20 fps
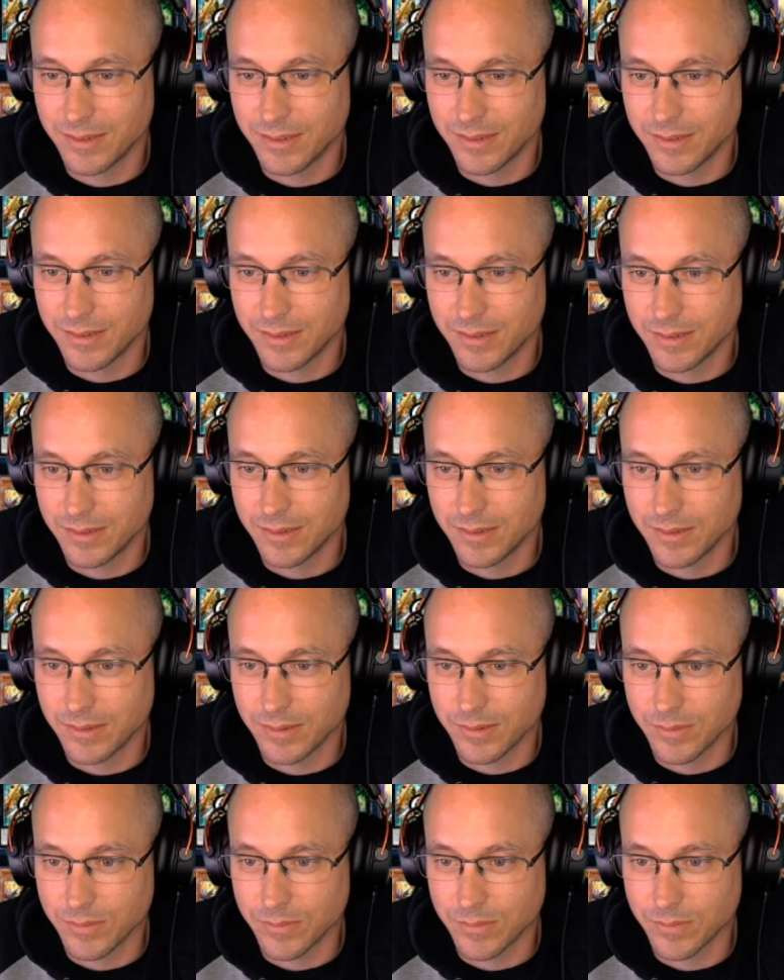
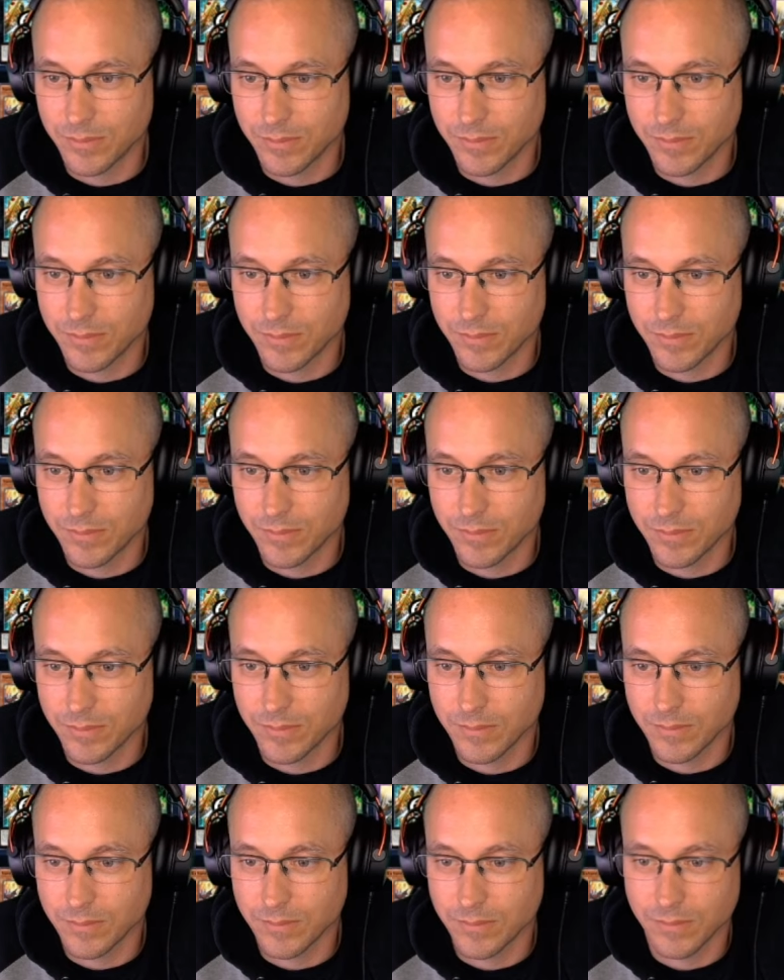
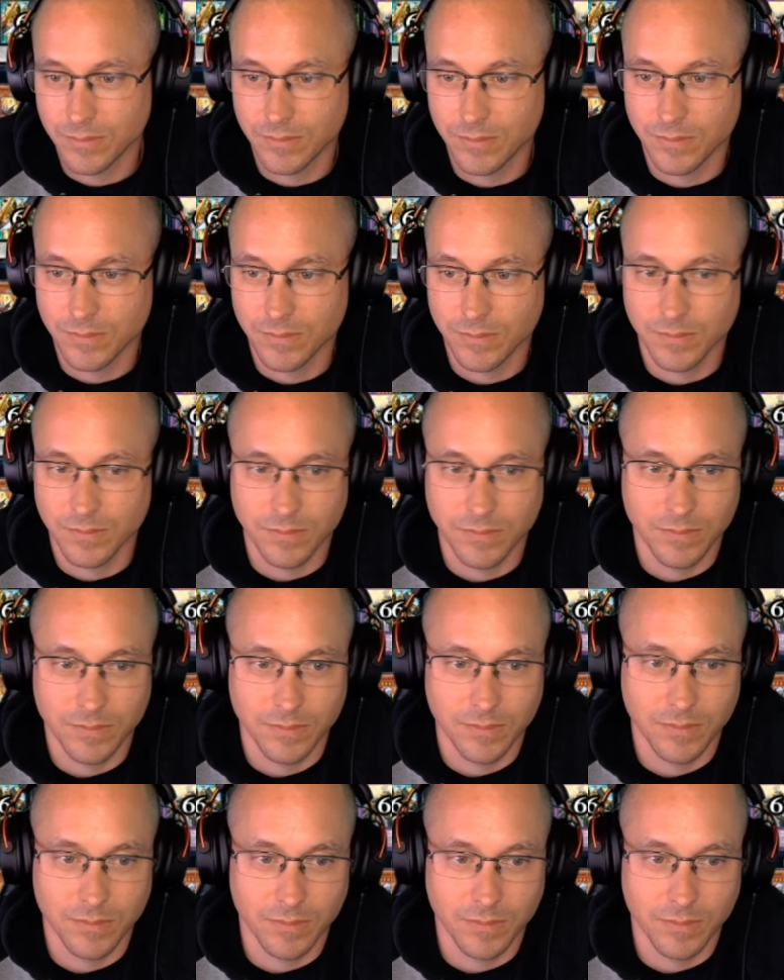This person isn't speaking.